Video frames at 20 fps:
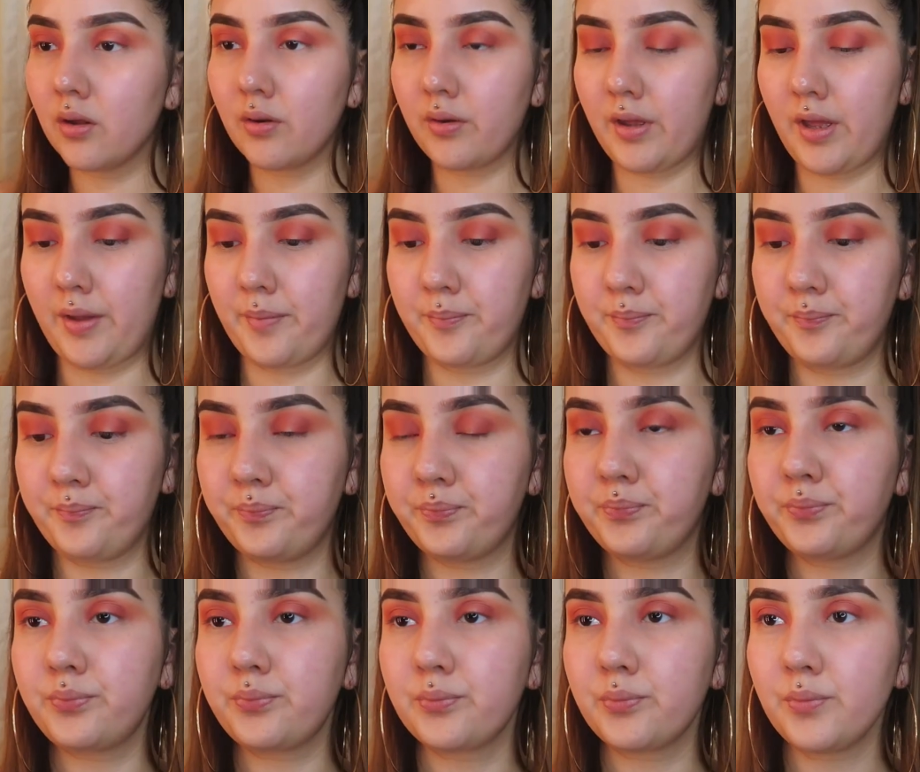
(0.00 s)
Okay,
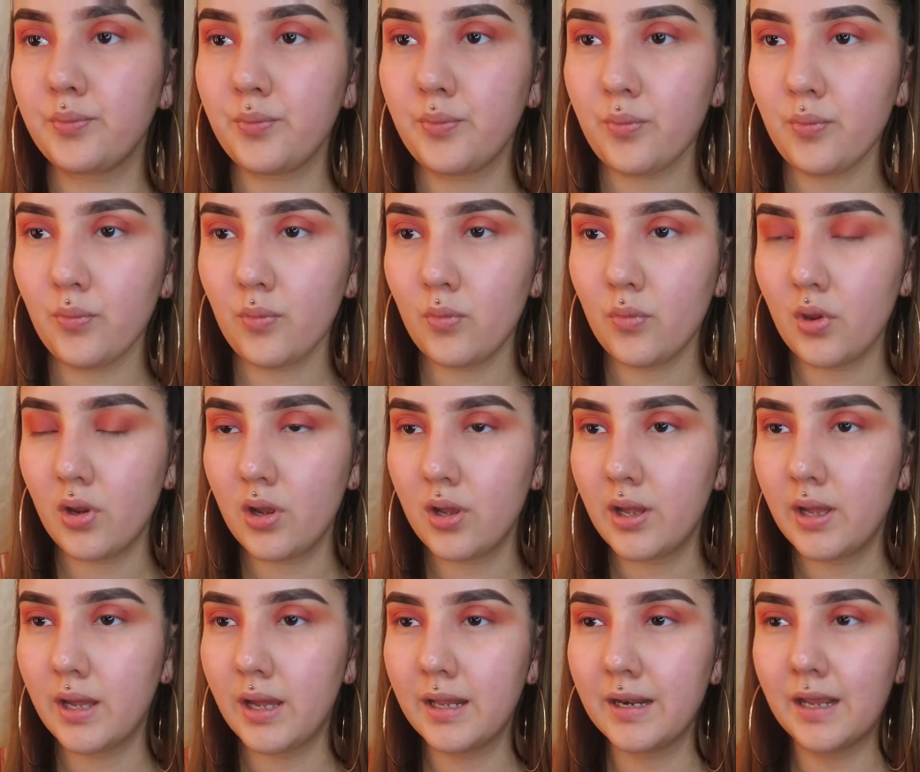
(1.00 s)

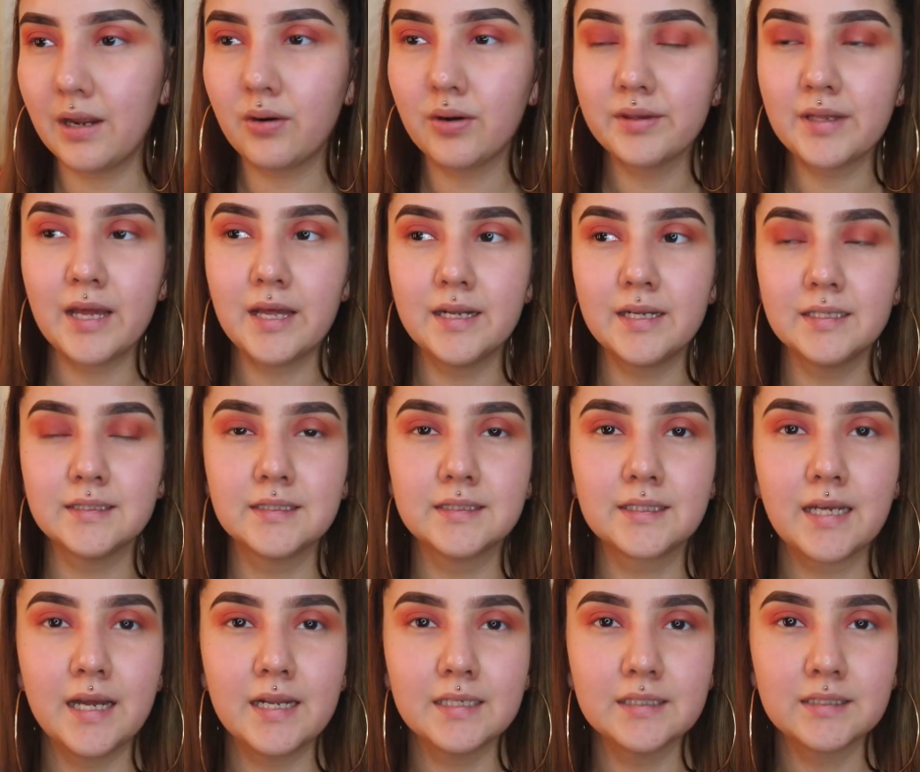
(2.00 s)
I like what that is.
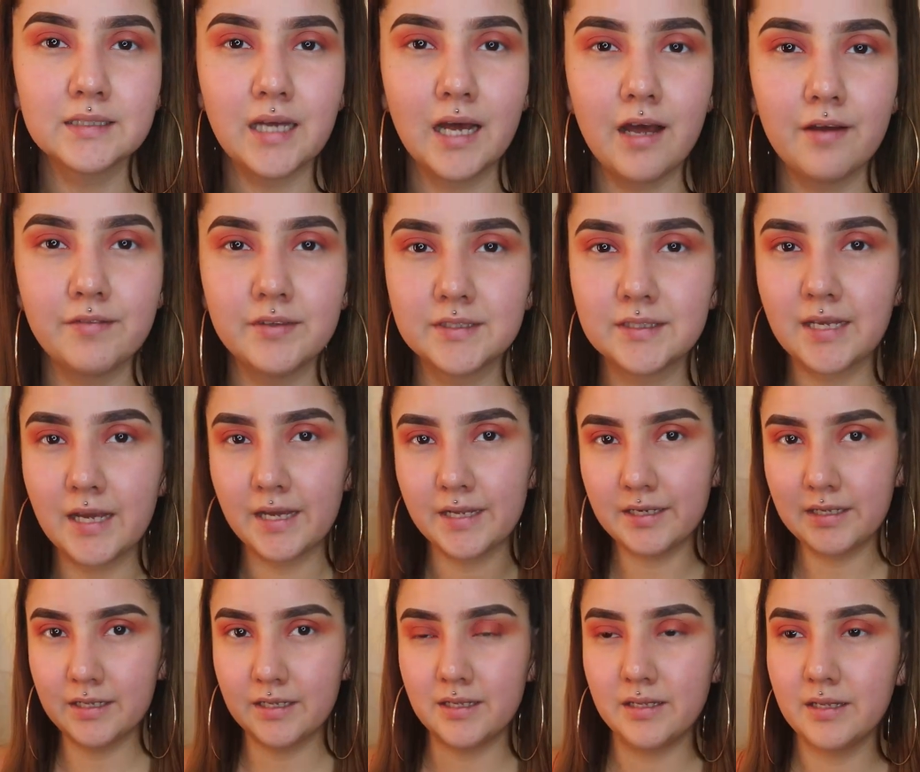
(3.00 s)
It's kind of soft. It's
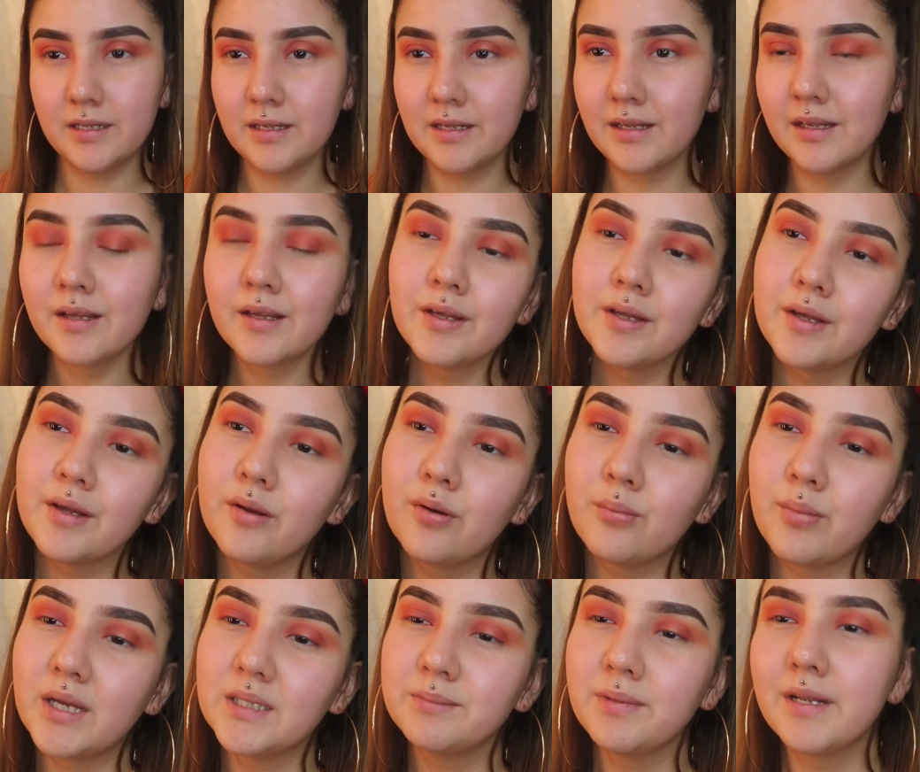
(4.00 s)
kind of, it
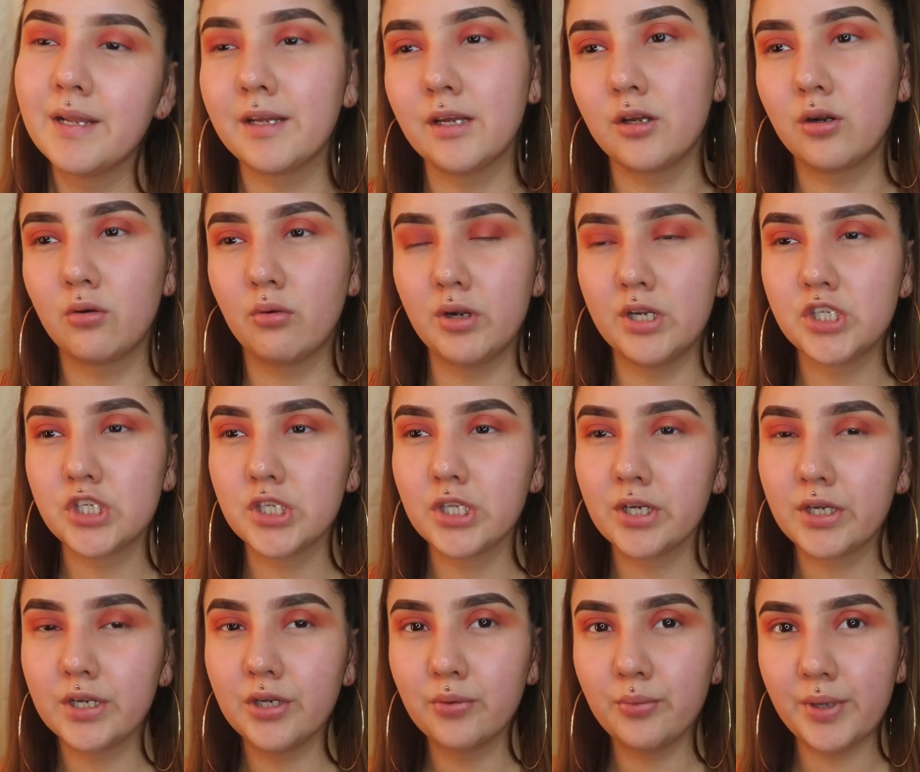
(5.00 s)
reminds me like a grudge
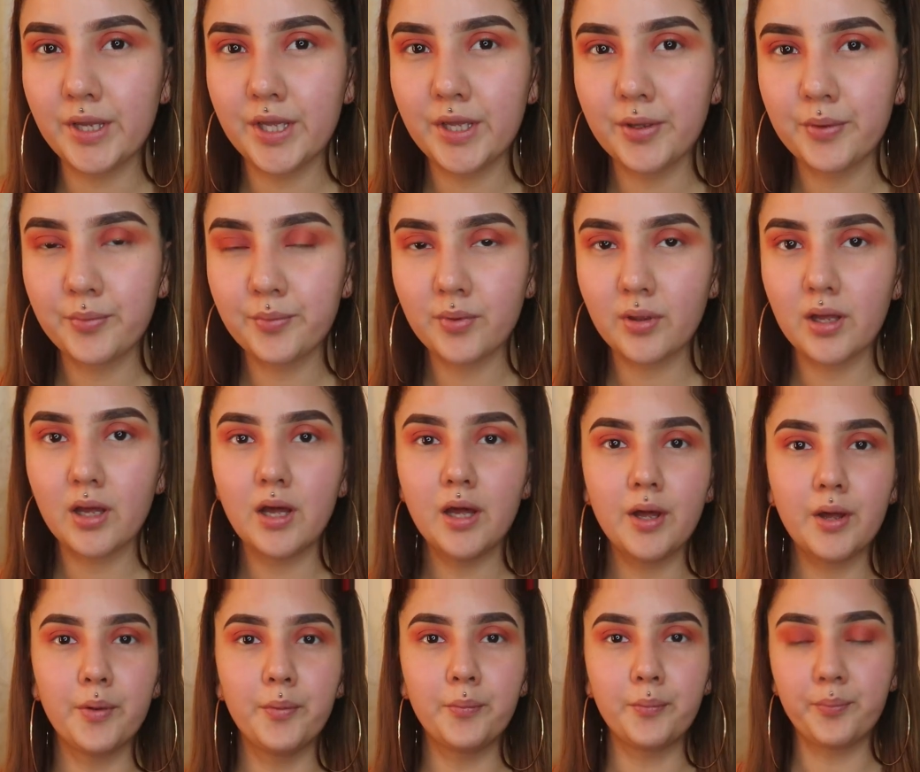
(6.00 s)
look in a way. So
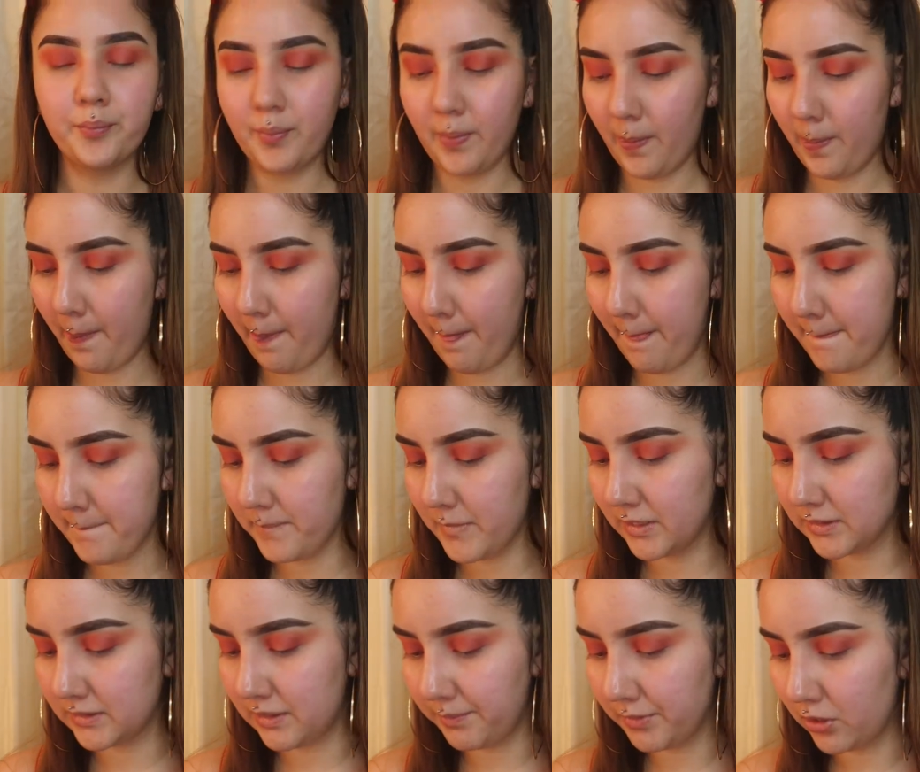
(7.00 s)
I'm
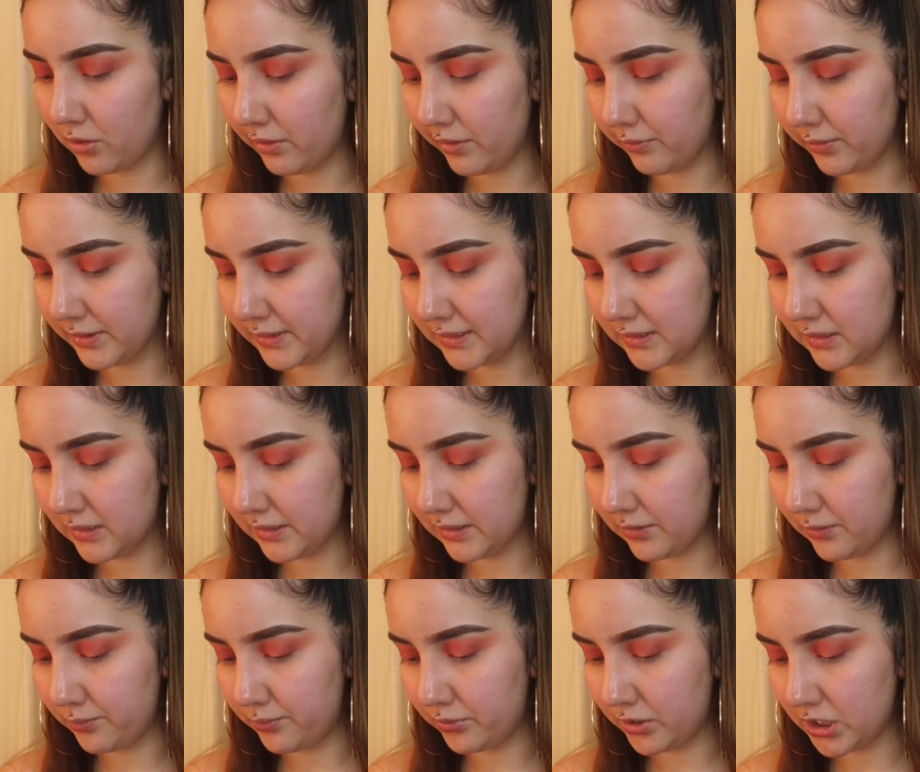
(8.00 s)
gonna go in with this
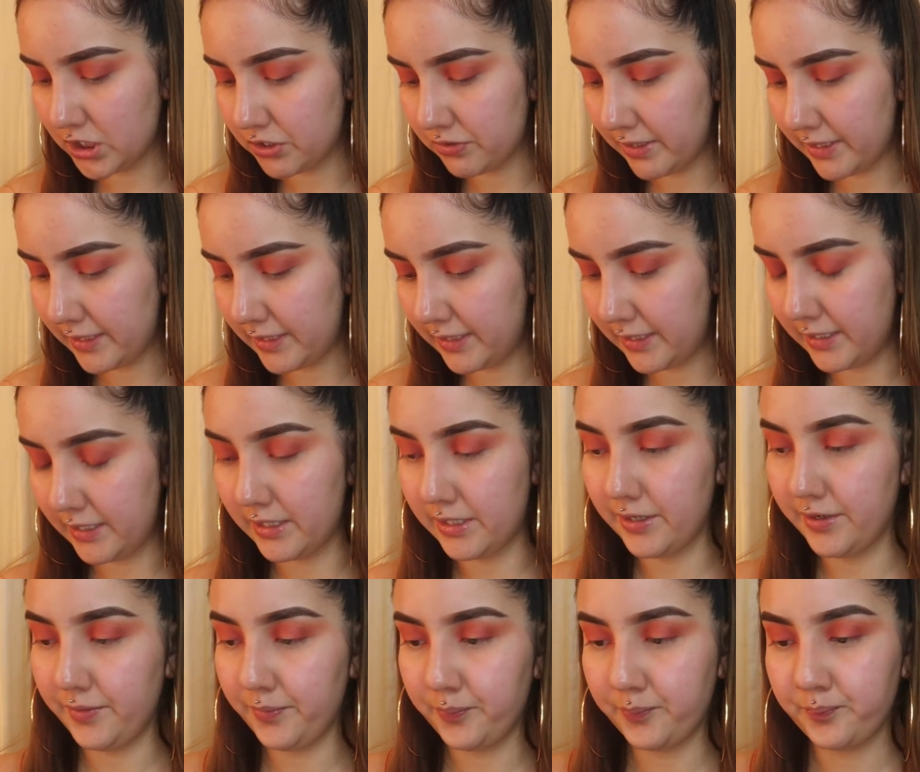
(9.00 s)
little brush right
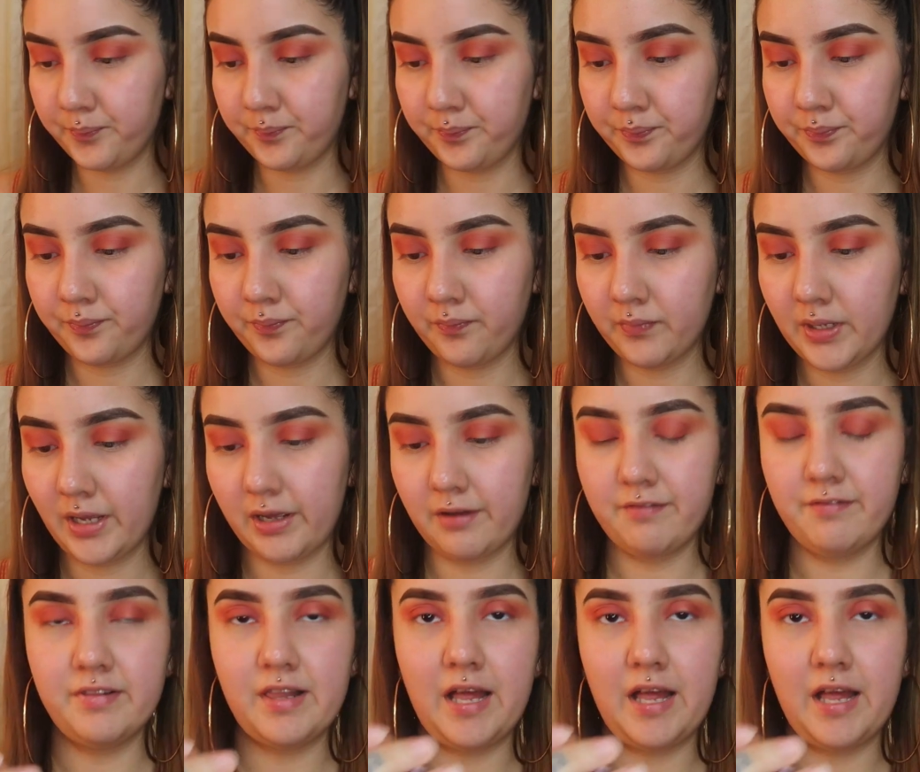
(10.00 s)
here, like a